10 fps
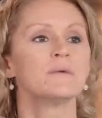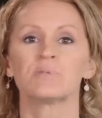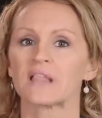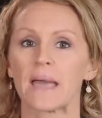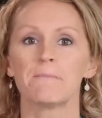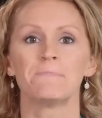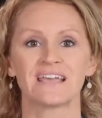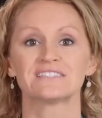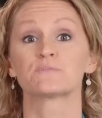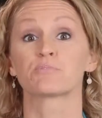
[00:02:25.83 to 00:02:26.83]

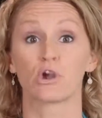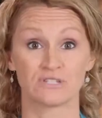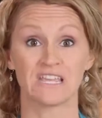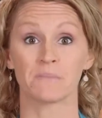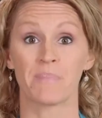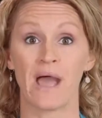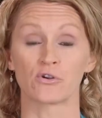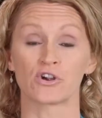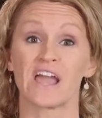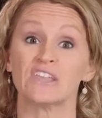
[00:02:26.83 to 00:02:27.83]
plant-based protein
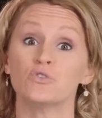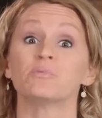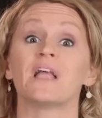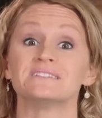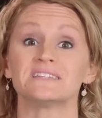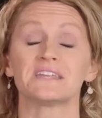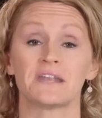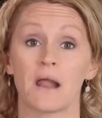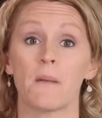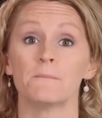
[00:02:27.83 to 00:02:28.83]
powder and you blended
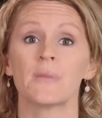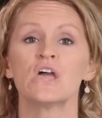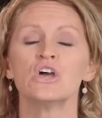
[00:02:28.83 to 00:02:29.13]
it up.